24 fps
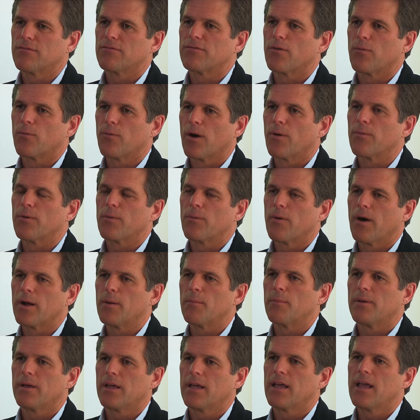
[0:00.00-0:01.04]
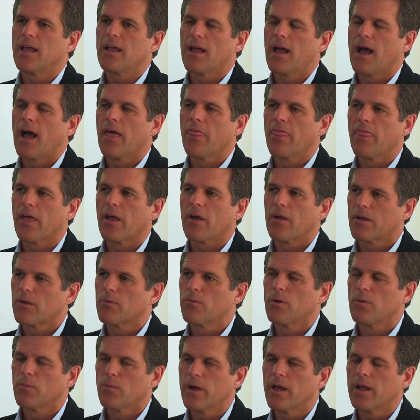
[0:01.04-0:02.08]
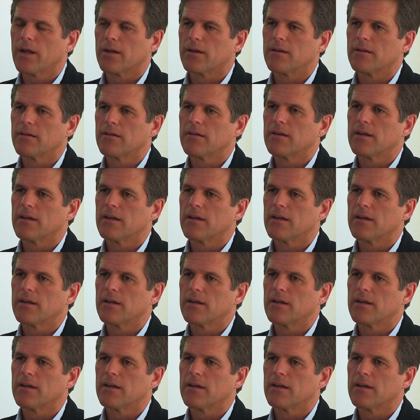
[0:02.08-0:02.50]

for where we want to be, I think we'll win.